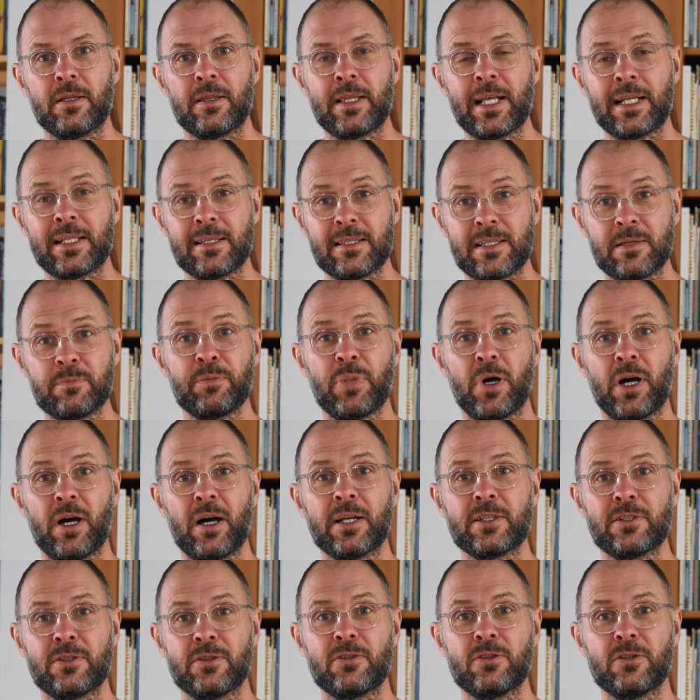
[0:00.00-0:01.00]
that is
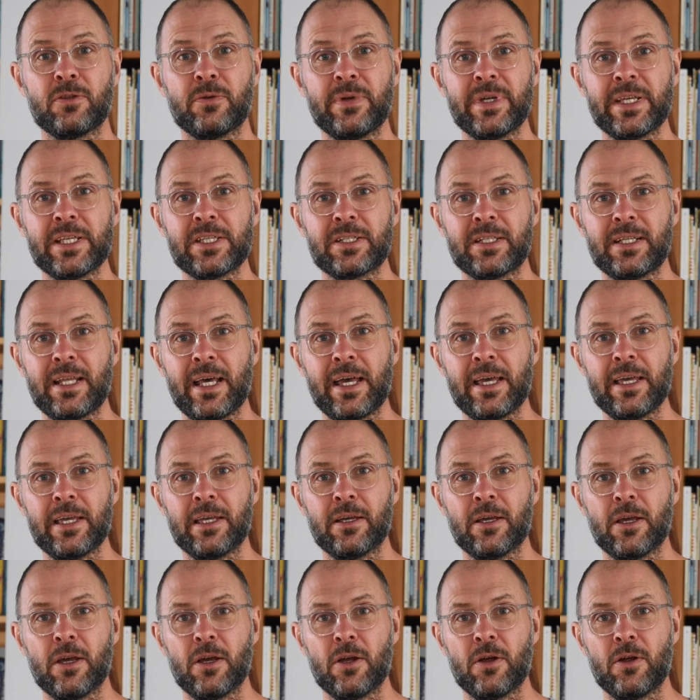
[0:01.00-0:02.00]
imparted to each day